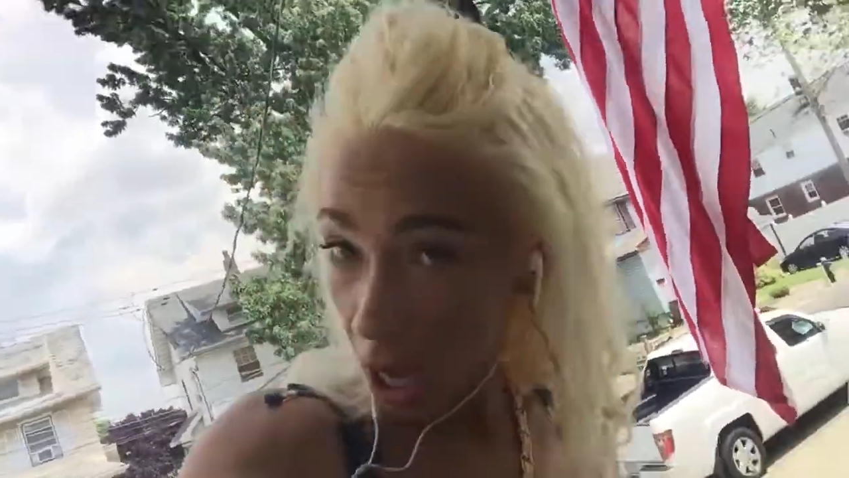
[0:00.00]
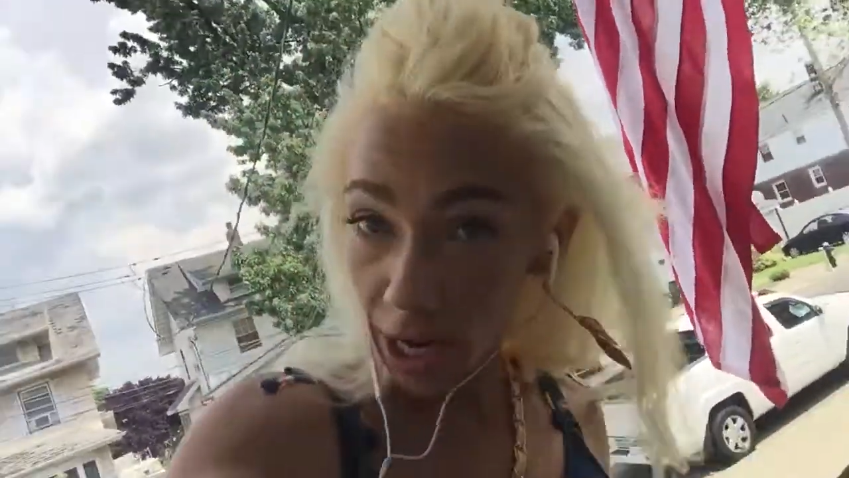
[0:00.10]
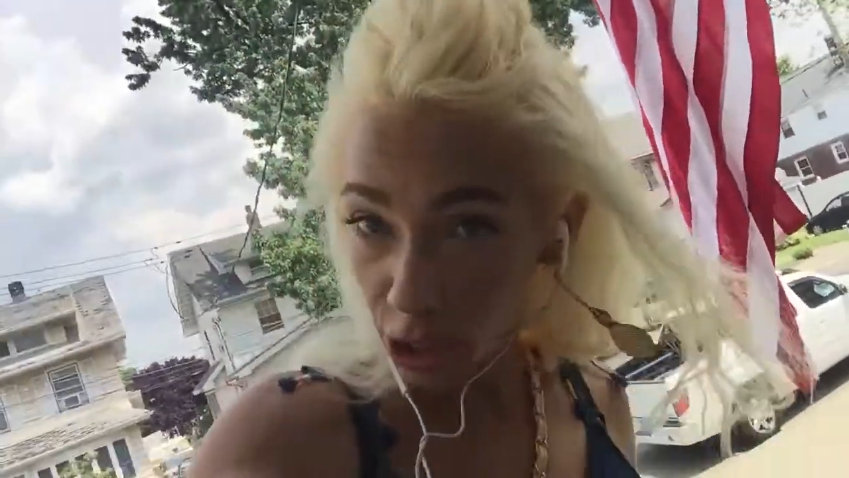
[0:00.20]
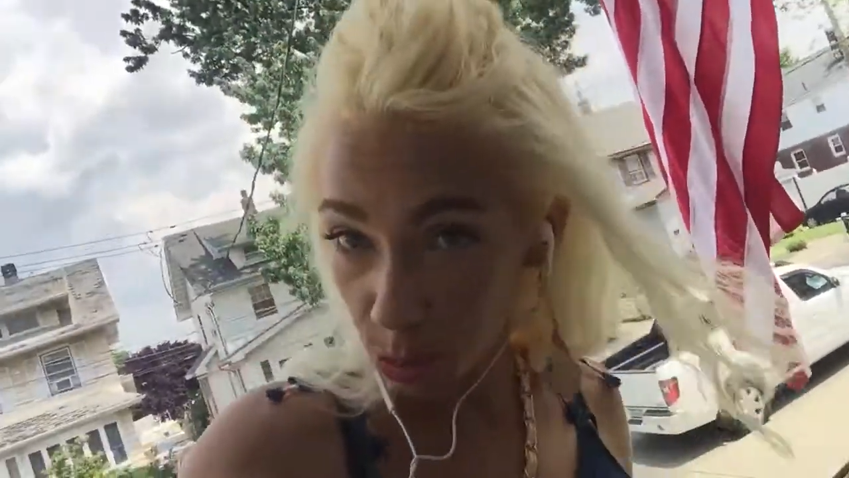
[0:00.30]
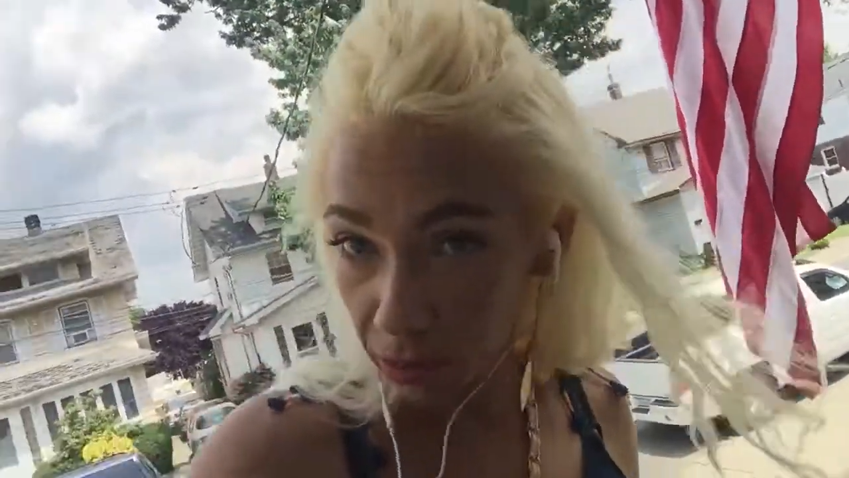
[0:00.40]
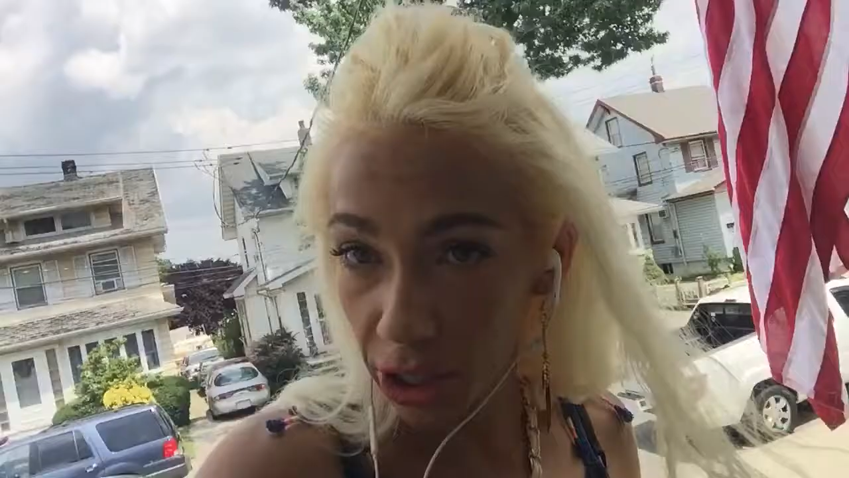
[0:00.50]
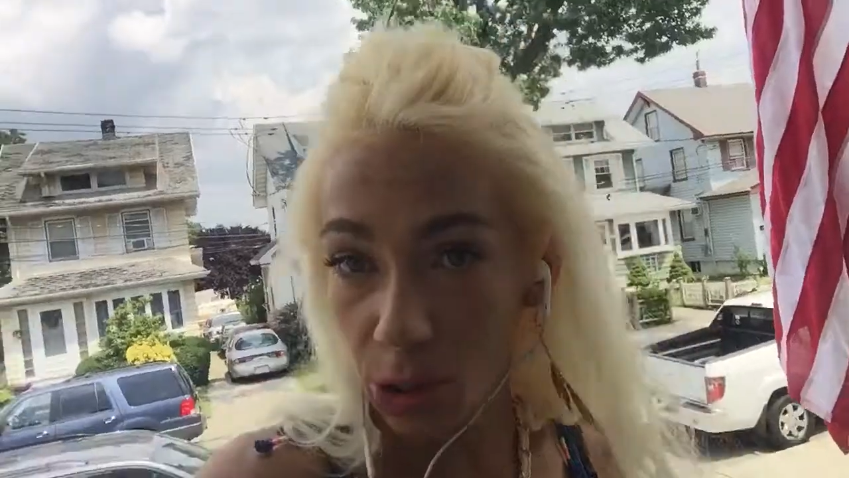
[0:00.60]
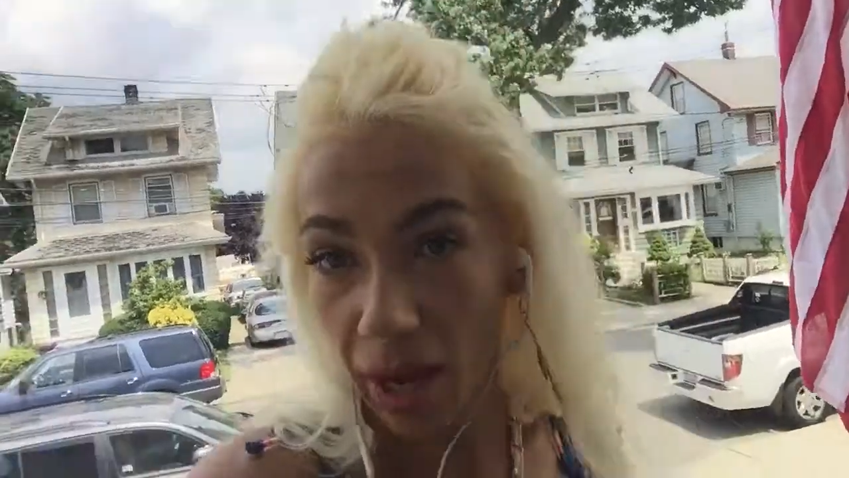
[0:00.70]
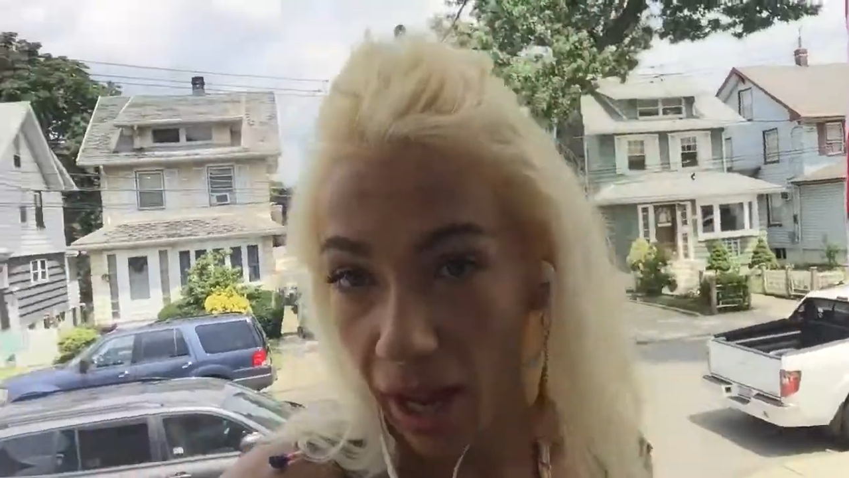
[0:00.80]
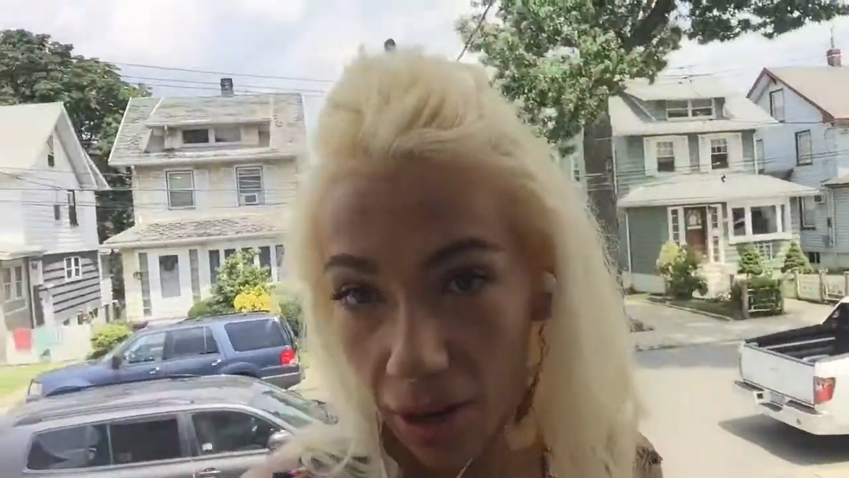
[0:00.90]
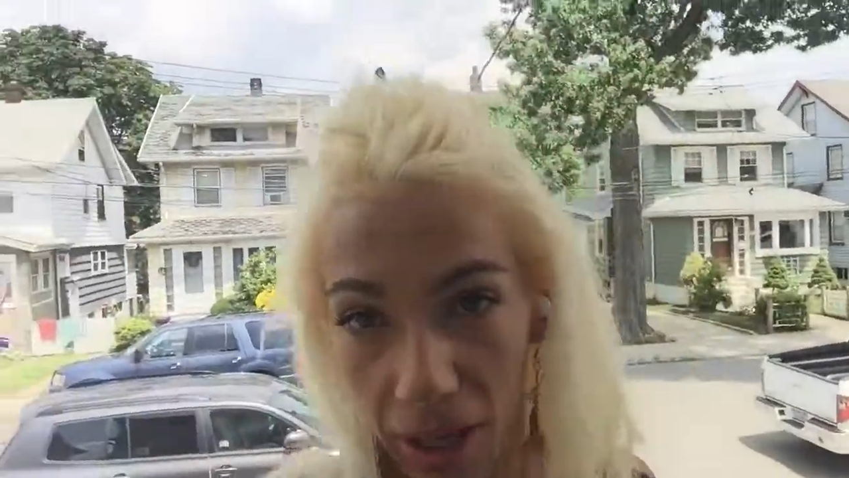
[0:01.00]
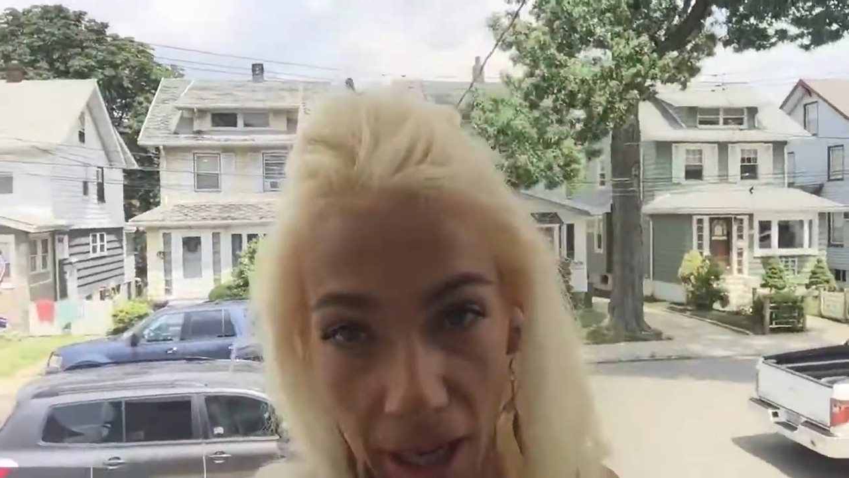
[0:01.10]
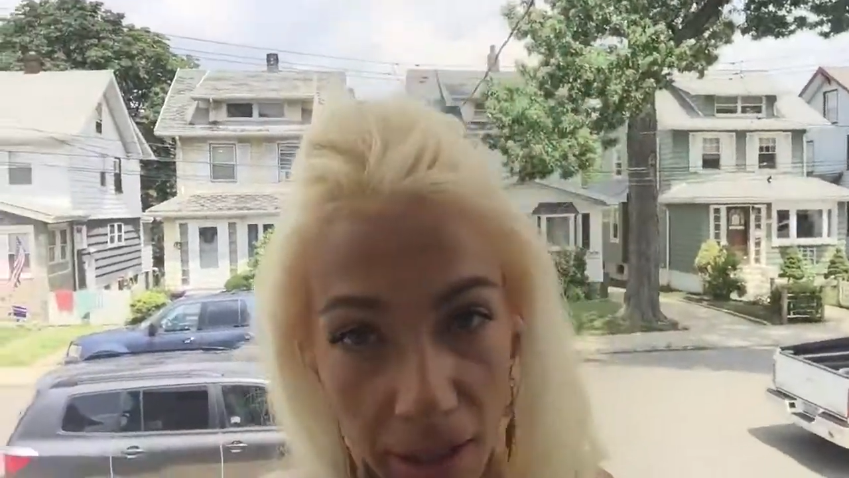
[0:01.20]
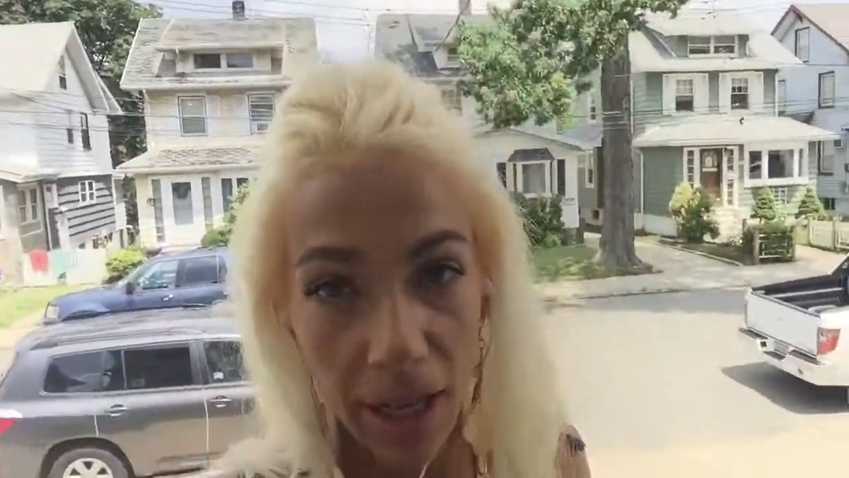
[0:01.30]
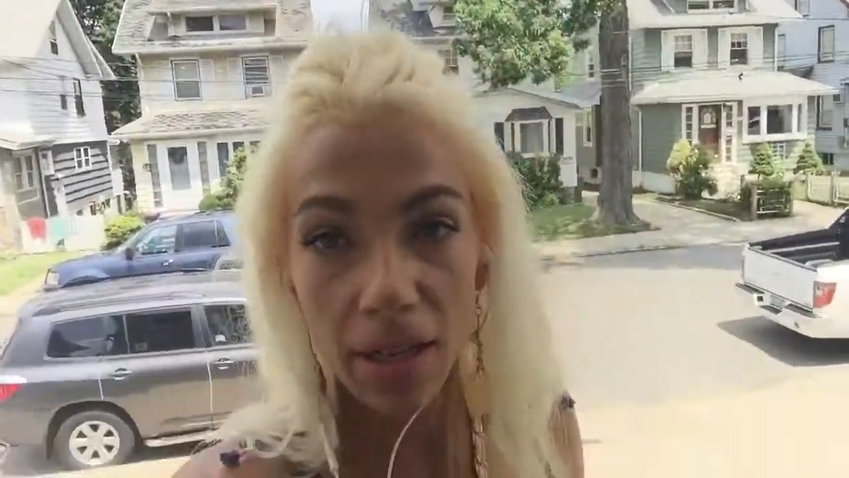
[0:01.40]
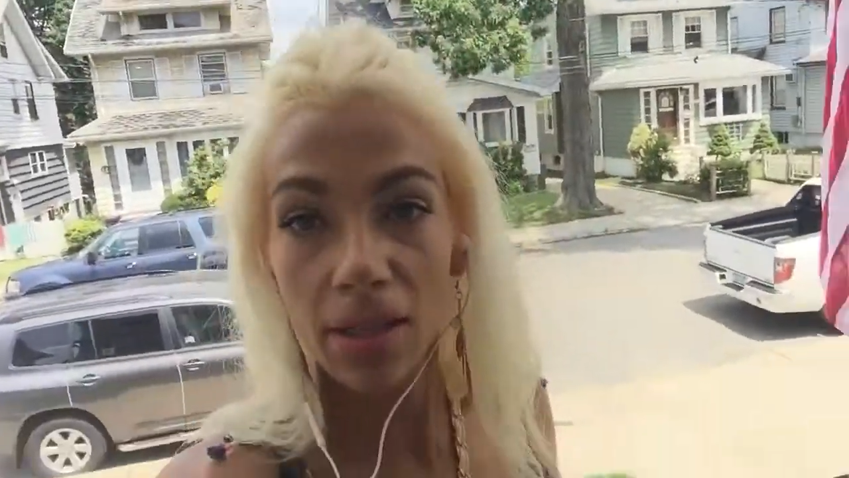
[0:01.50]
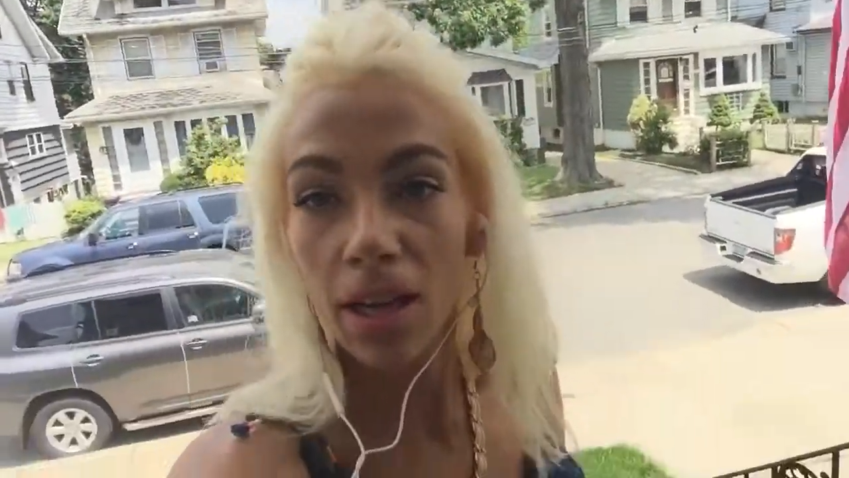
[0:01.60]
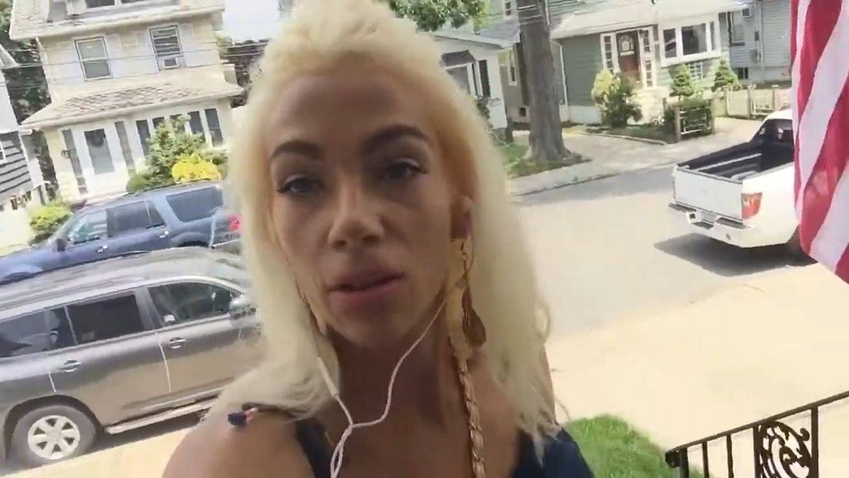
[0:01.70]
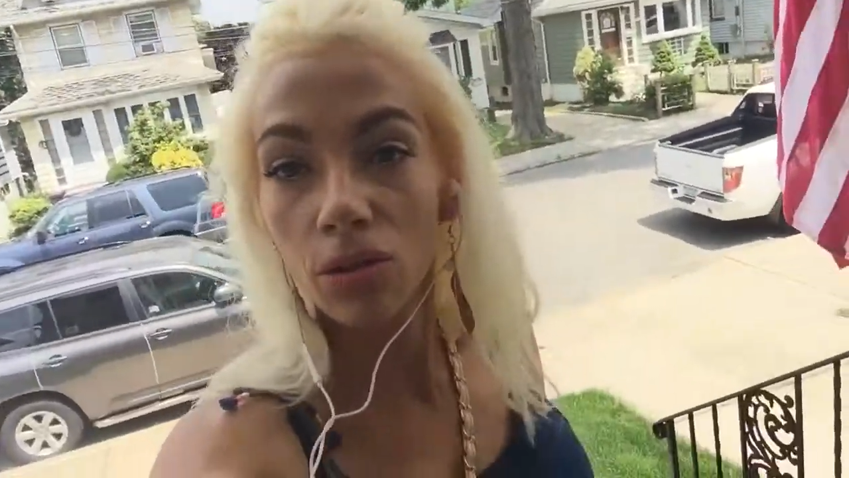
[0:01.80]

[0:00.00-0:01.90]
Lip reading: I just bleached my hair again last night.